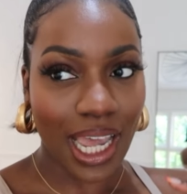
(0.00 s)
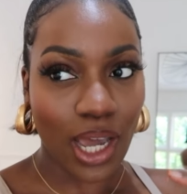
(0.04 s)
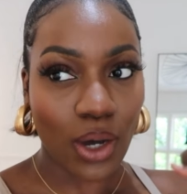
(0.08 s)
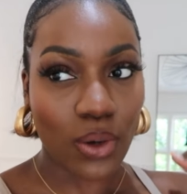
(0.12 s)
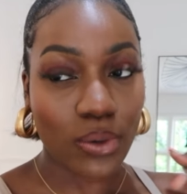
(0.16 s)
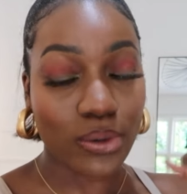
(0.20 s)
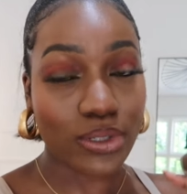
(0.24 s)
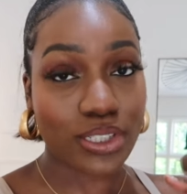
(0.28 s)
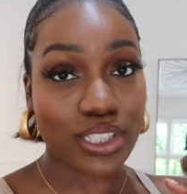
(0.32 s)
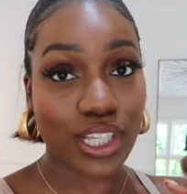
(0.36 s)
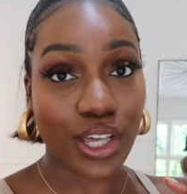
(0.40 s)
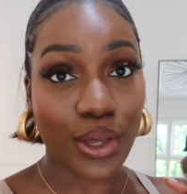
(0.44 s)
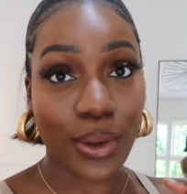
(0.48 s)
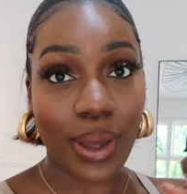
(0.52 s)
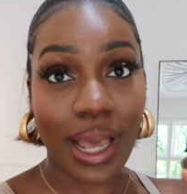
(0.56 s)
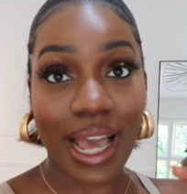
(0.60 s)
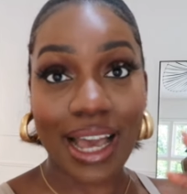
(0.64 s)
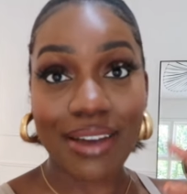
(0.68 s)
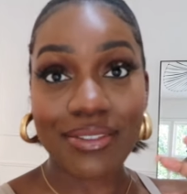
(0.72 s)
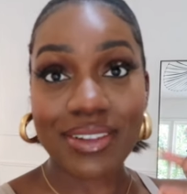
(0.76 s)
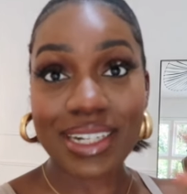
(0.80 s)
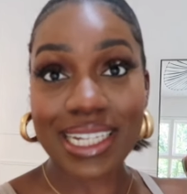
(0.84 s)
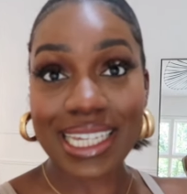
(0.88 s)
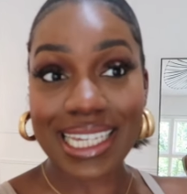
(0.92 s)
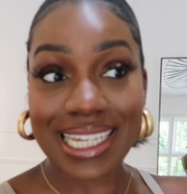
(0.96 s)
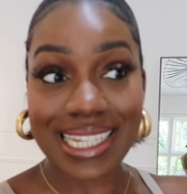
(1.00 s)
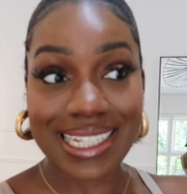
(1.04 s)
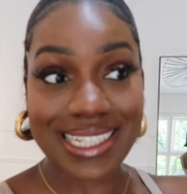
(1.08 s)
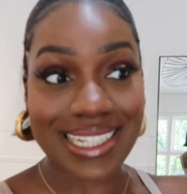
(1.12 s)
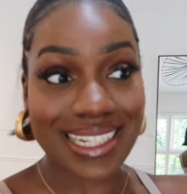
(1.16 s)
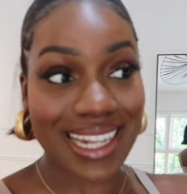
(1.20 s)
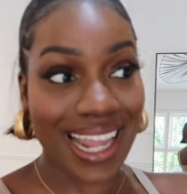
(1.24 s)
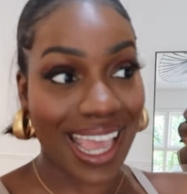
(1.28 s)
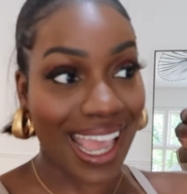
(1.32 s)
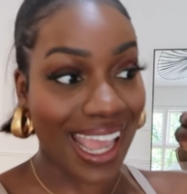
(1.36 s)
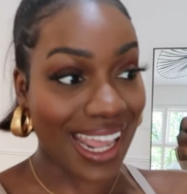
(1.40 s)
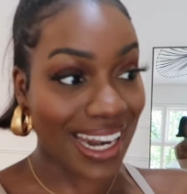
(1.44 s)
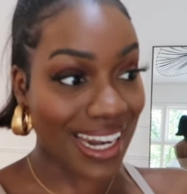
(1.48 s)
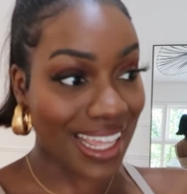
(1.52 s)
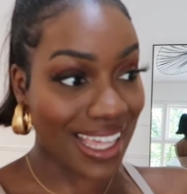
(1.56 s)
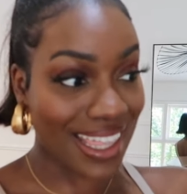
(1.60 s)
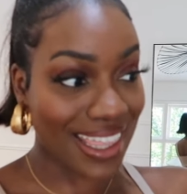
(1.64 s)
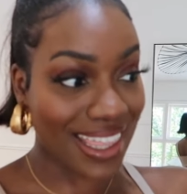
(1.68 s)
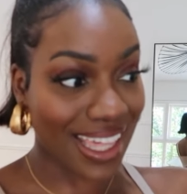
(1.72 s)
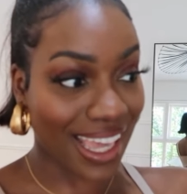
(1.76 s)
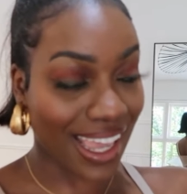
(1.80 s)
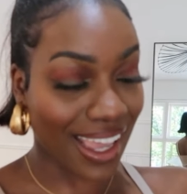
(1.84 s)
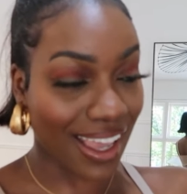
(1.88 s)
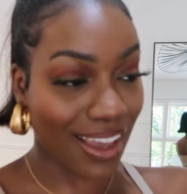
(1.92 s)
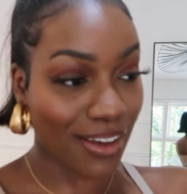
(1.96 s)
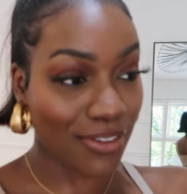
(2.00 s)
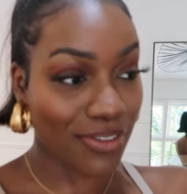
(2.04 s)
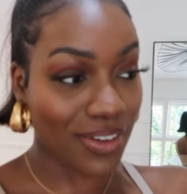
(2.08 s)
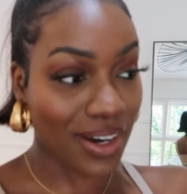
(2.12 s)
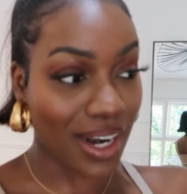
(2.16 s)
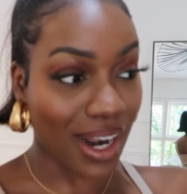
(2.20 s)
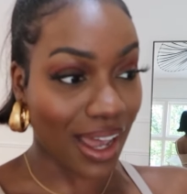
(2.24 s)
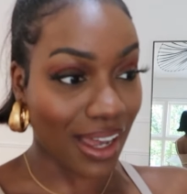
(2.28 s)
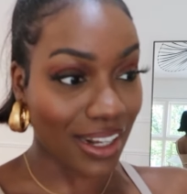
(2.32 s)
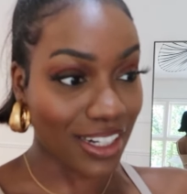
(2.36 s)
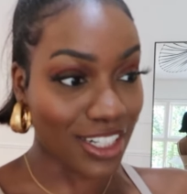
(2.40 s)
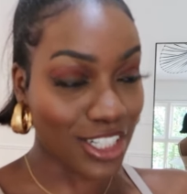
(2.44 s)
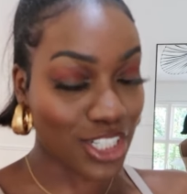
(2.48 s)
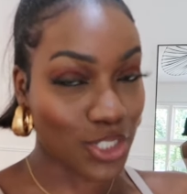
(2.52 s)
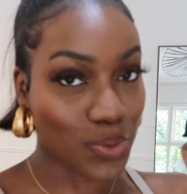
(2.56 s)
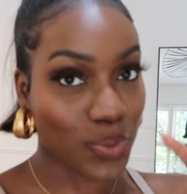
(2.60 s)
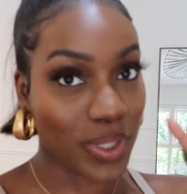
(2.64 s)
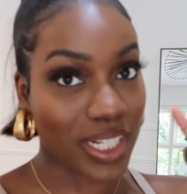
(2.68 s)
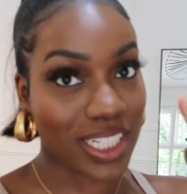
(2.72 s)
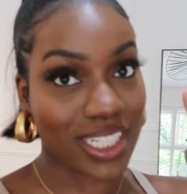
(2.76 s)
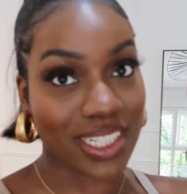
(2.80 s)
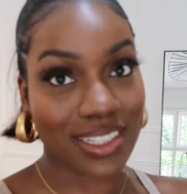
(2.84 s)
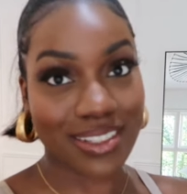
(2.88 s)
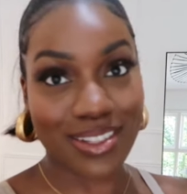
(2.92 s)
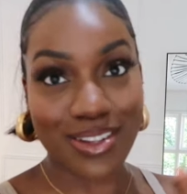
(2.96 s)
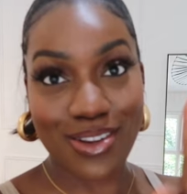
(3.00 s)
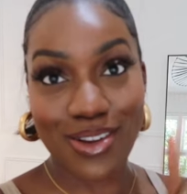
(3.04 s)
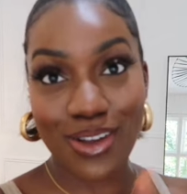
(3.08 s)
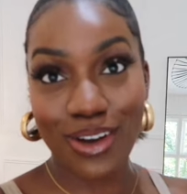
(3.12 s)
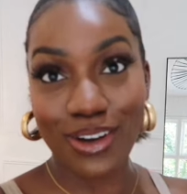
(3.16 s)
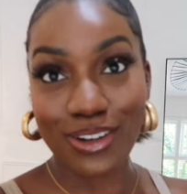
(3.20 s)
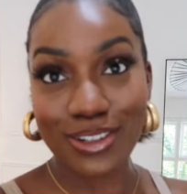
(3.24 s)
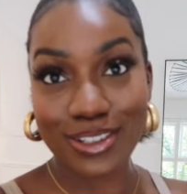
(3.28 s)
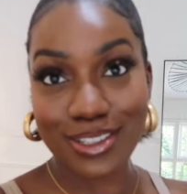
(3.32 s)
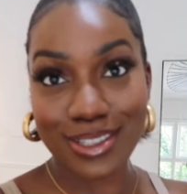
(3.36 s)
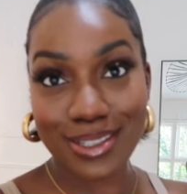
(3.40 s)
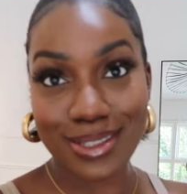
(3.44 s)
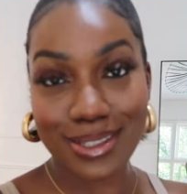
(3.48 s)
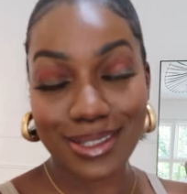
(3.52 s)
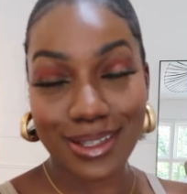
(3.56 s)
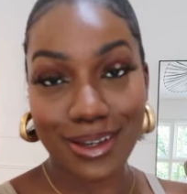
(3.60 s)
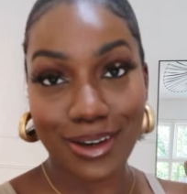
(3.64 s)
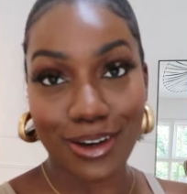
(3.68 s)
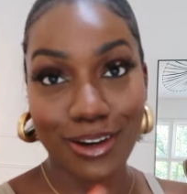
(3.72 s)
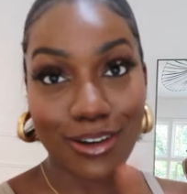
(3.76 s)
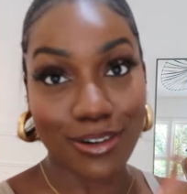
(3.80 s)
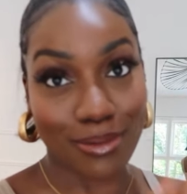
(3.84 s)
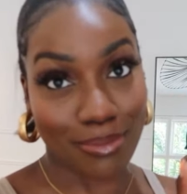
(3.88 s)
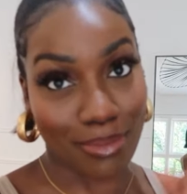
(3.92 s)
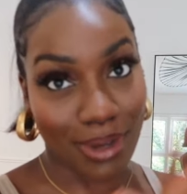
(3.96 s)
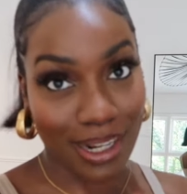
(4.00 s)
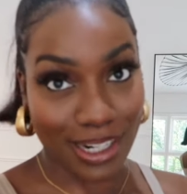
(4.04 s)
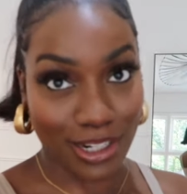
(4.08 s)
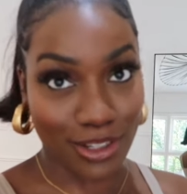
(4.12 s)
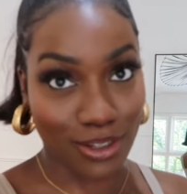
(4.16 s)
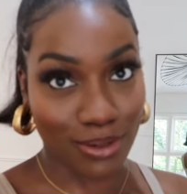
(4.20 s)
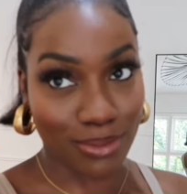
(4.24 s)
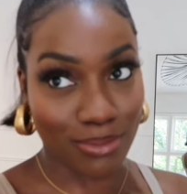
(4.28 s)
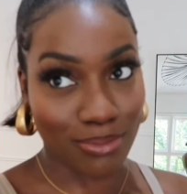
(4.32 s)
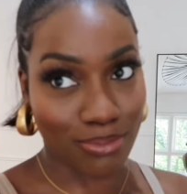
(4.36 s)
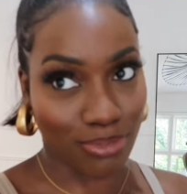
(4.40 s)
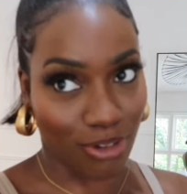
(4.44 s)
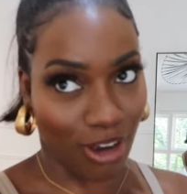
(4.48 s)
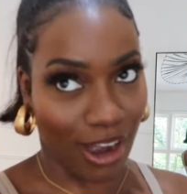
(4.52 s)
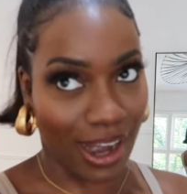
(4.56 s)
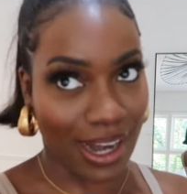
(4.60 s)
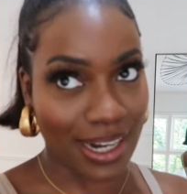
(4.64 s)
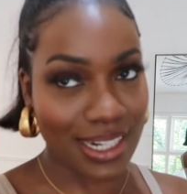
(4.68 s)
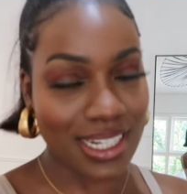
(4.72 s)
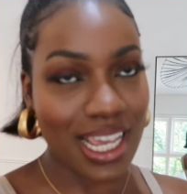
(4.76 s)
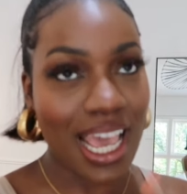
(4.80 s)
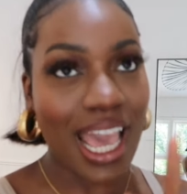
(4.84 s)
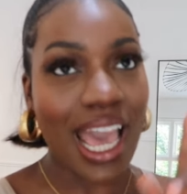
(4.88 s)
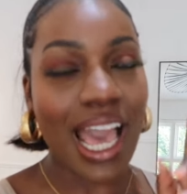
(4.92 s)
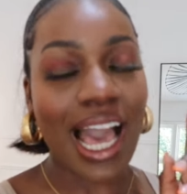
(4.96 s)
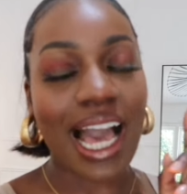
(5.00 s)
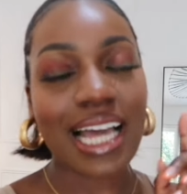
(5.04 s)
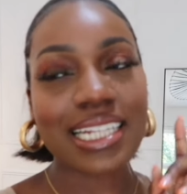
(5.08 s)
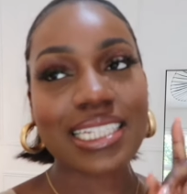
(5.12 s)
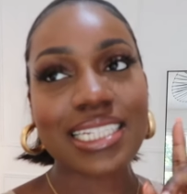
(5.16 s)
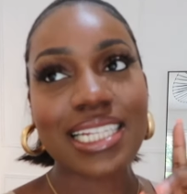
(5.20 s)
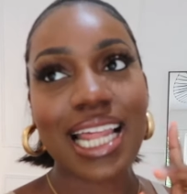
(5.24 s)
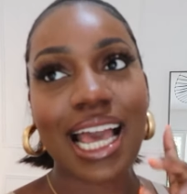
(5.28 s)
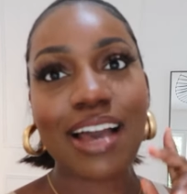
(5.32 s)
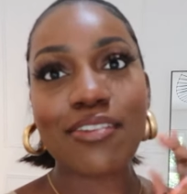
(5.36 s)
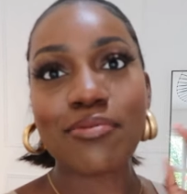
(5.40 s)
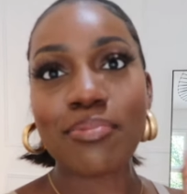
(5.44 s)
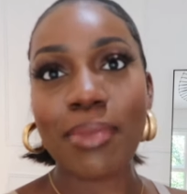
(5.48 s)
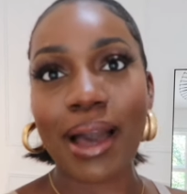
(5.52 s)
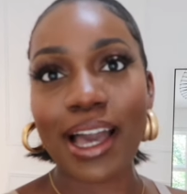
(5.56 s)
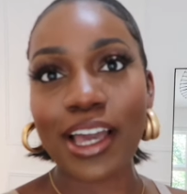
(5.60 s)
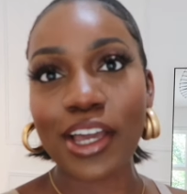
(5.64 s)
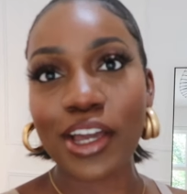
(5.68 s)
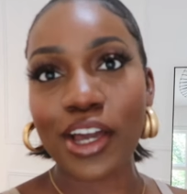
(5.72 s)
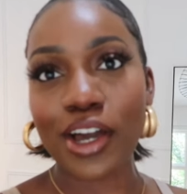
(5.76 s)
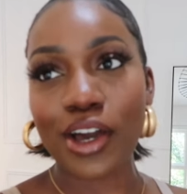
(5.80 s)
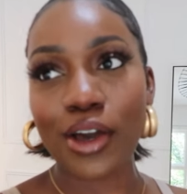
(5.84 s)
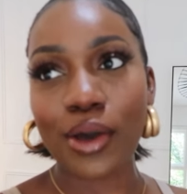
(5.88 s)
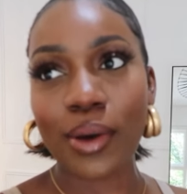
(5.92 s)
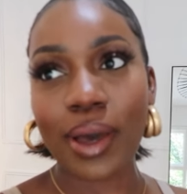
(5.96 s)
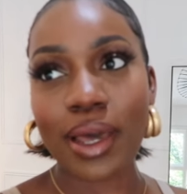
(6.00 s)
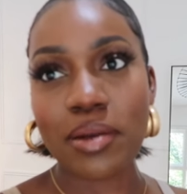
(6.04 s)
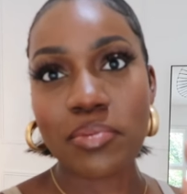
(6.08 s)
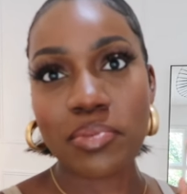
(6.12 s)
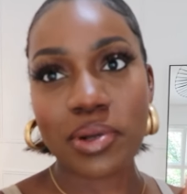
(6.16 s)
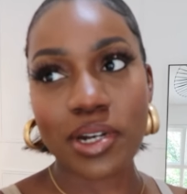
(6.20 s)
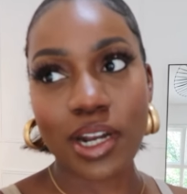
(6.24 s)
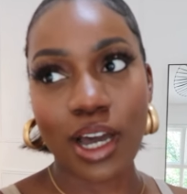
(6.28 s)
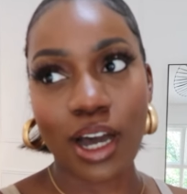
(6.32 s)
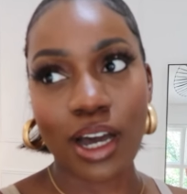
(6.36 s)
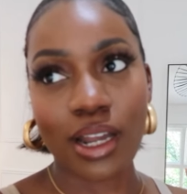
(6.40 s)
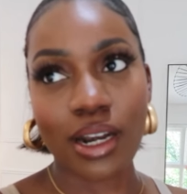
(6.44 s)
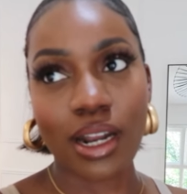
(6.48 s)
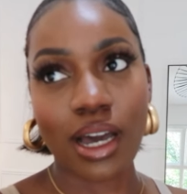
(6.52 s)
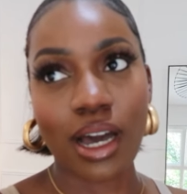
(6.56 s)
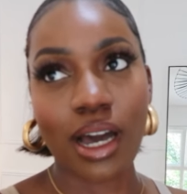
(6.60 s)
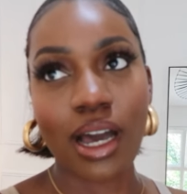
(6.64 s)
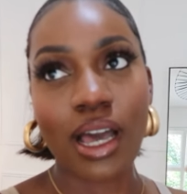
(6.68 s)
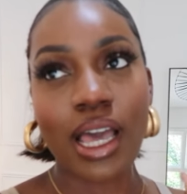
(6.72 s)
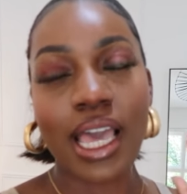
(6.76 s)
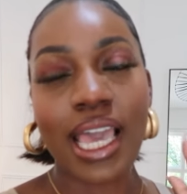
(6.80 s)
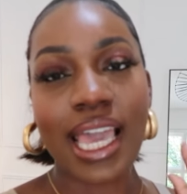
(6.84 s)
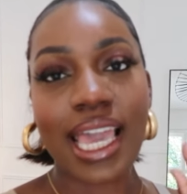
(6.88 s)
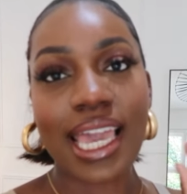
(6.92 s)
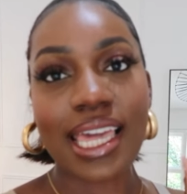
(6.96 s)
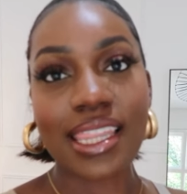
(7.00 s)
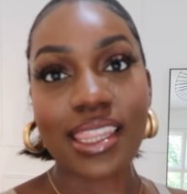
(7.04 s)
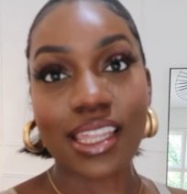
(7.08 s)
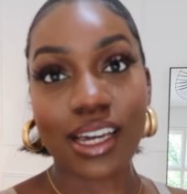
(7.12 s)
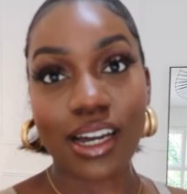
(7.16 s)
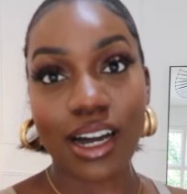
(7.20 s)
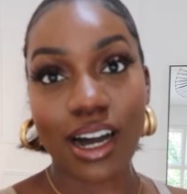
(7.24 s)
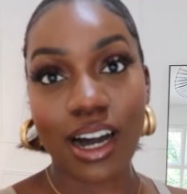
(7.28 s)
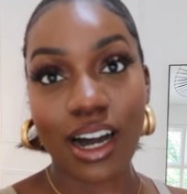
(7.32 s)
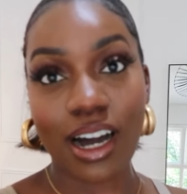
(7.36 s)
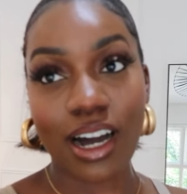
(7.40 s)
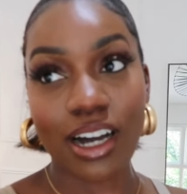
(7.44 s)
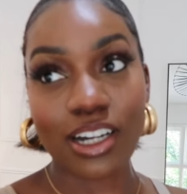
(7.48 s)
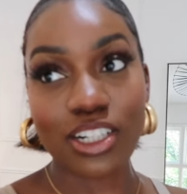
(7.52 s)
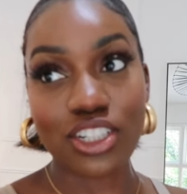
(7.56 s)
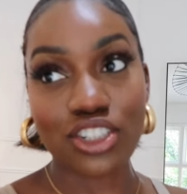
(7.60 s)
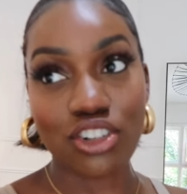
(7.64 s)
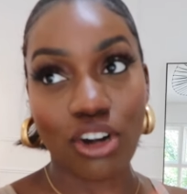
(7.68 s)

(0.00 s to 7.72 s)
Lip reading: Also haven't eaten anything for lunch, which is not on my new brand. I did have mango and banana in the car